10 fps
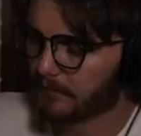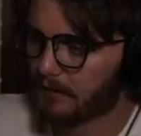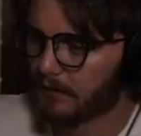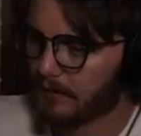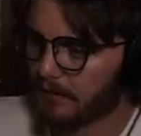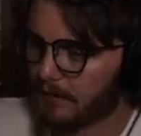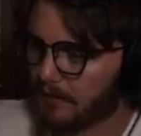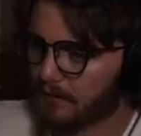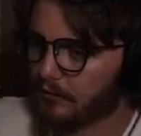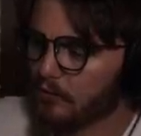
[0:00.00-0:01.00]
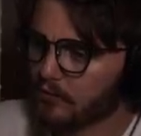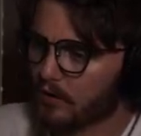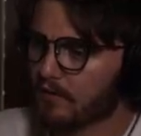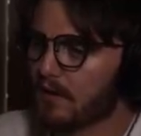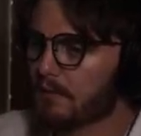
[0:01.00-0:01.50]
Okay, let's cruise
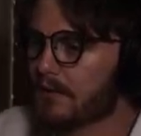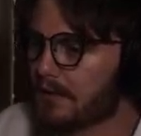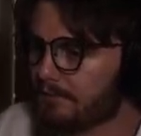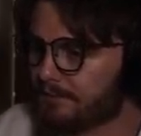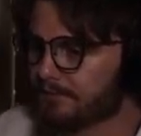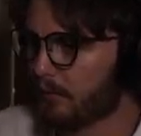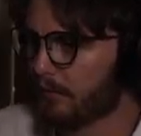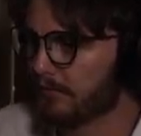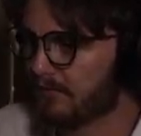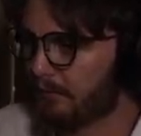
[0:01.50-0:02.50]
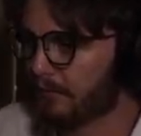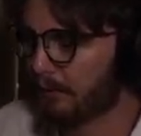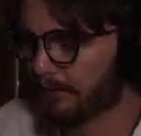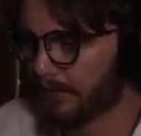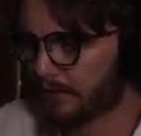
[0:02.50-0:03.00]
over here, man. Let's look at something
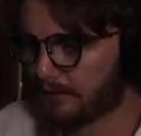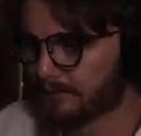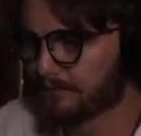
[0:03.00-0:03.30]
up there.